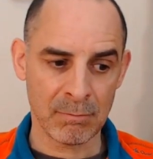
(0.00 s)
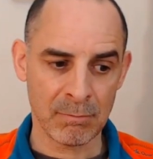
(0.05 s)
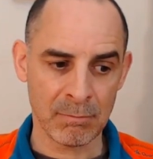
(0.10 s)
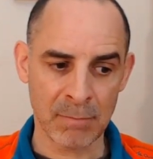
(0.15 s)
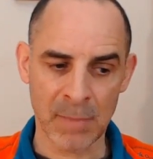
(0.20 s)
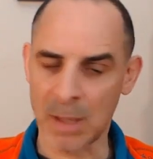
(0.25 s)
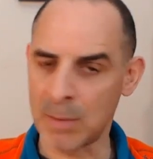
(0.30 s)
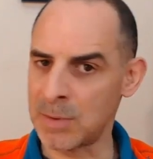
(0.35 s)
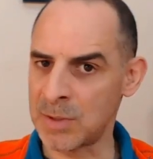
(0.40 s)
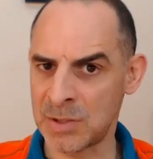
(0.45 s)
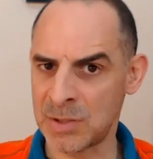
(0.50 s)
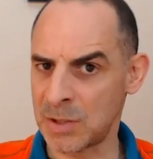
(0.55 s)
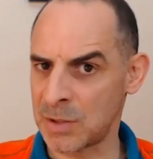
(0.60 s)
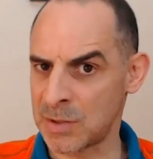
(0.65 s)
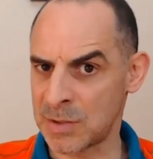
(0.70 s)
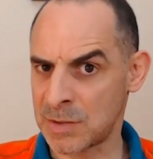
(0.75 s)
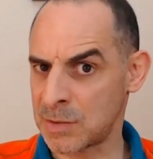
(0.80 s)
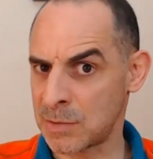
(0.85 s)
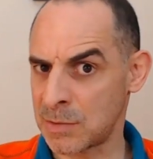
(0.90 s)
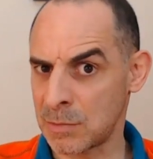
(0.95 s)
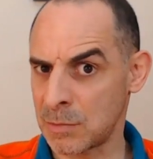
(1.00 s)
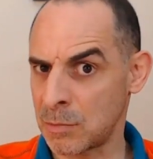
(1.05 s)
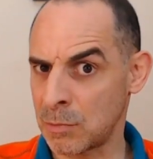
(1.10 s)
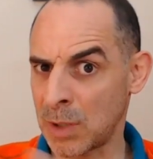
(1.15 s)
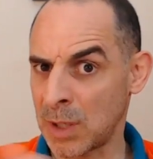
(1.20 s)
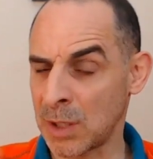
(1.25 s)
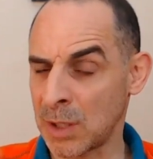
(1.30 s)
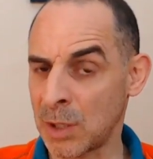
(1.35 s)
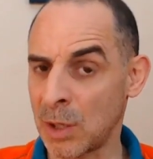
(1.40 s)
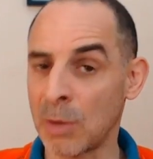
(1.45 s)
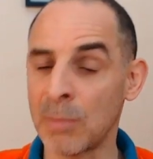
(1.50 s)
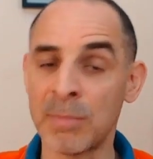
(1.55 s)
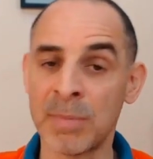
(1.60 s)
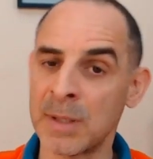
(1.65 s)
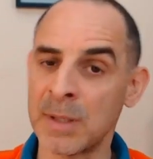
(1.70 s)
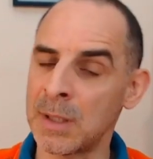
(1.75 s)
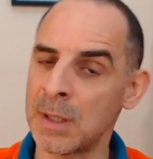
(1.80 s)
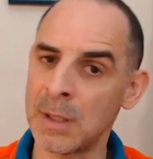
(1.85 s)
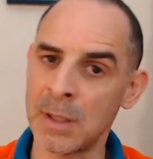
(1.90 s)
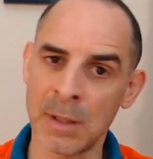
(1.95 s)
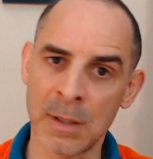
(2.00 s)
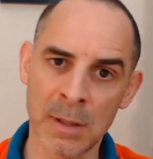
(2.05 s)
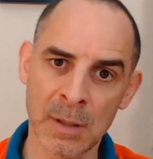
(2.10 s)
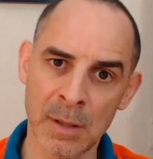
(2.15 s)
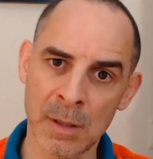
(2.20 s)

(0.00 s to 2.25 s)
Maybe it's just one company